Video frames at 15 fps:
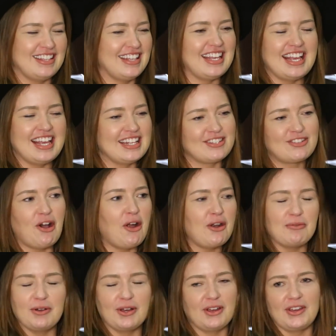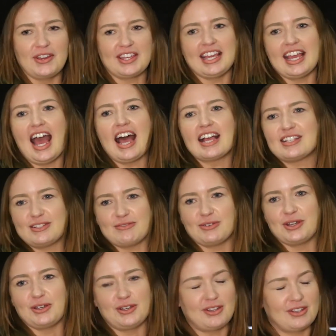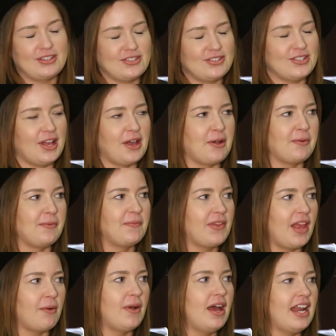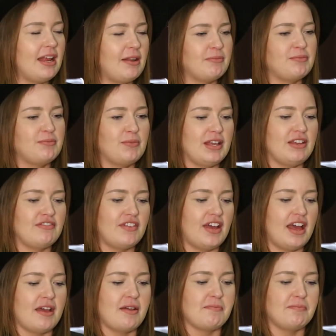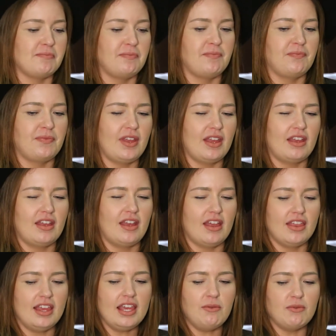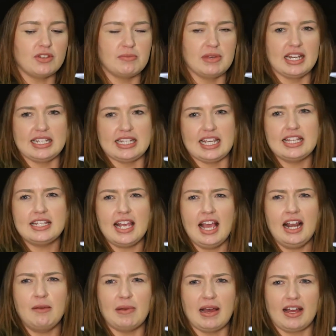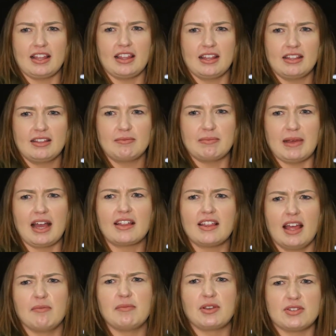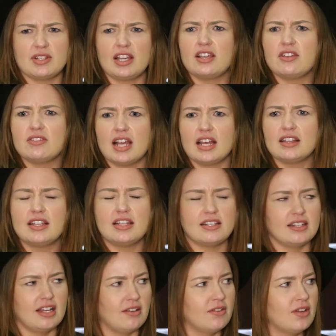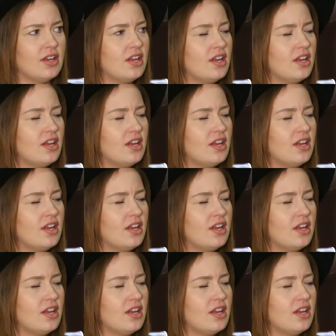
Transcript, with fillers: it it's got to work, it has to work. So I went in with um, I think it would have been a detailer back back then, because I use Andis now.